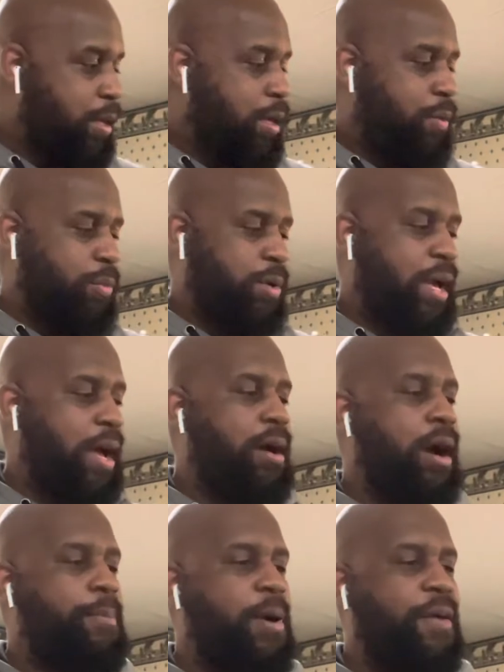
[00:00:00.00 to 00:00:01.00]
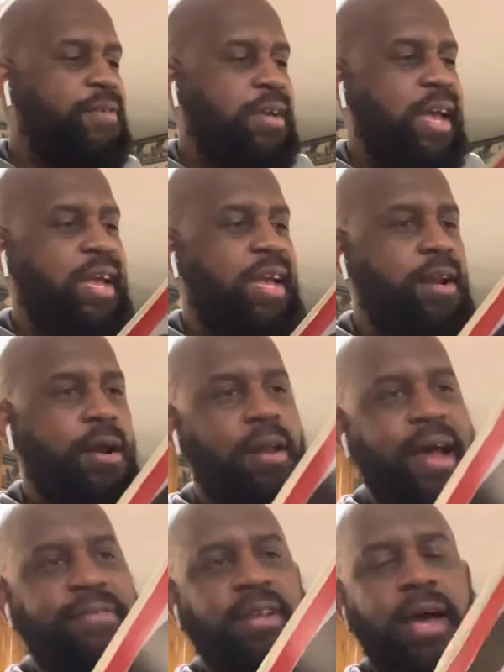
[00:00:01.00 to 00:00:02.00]
We got Marvin Gaye in Our
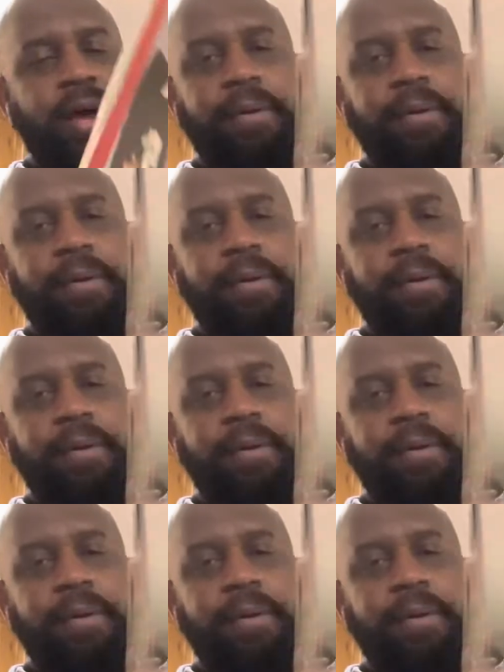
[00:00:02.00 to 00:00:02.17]
Lifetime.